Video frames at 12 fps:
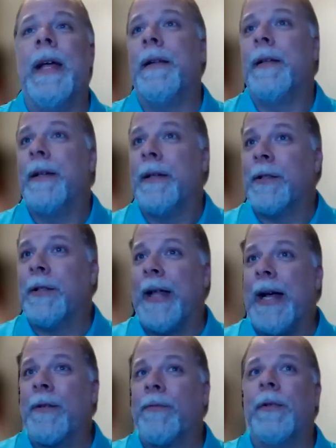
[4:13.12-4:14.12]
And so
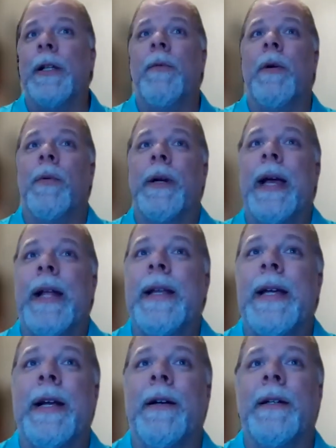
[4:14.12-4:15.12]
that's really what we're
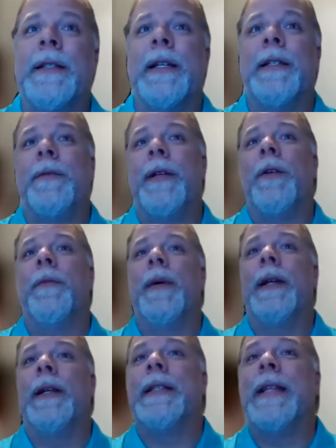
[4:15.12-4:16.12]
getting here. It says, you know,
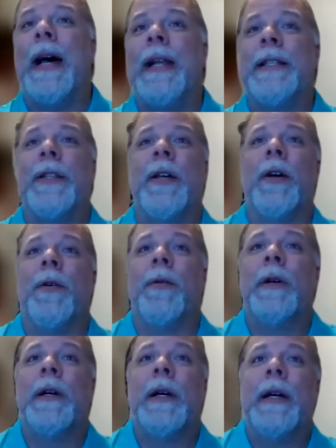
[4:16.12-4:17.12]
but it's not as though
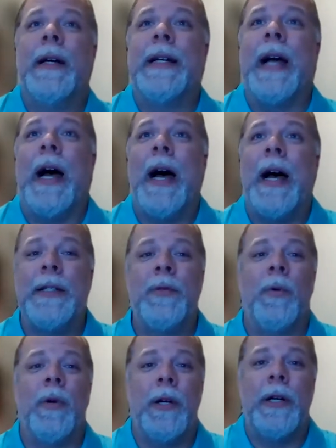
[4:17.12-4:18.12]
God's
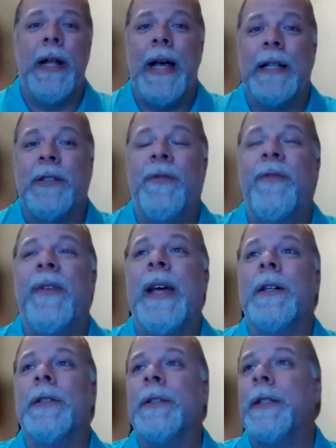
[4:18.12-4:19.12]
word has
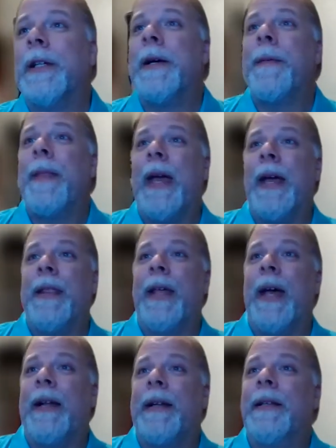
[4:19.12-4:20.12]
failed, and
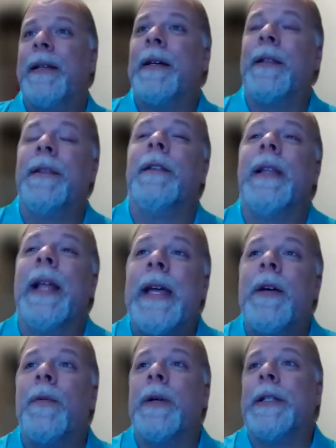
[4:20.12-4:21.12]
that the
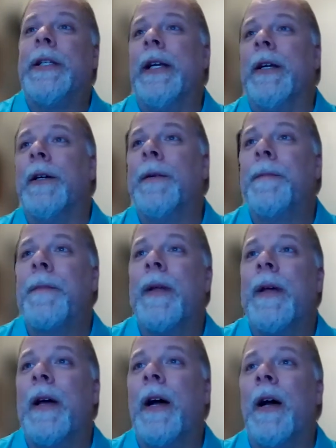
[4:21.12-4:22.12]
language here
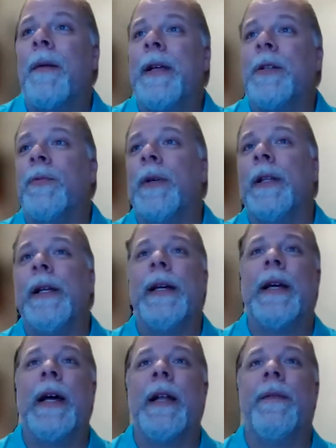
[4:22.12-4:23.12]
um, is really
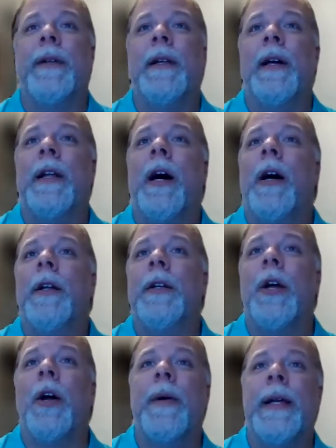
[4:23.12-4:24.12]
kind of an, an
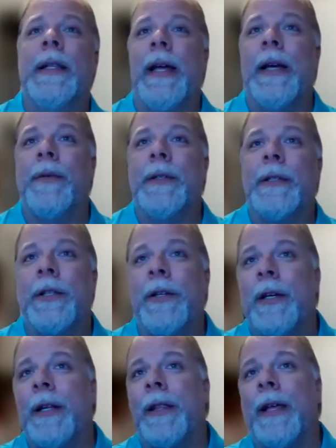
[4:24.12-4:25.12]
ongoing language. So
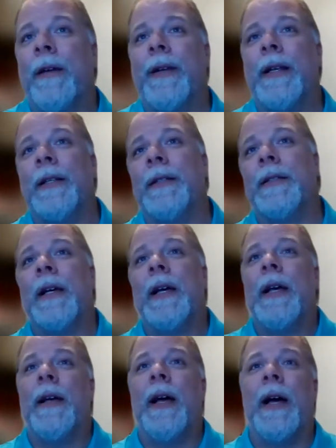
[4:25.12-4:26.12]
you can think of it as,
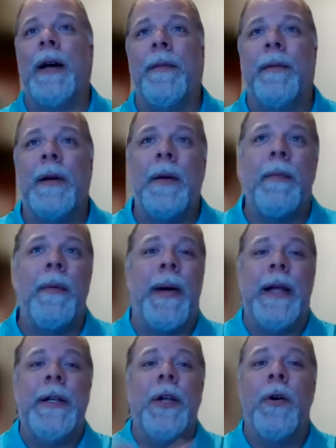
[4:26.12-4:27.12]
uh, but
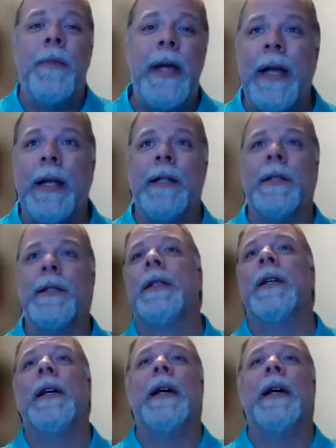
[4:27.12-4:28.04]
by no means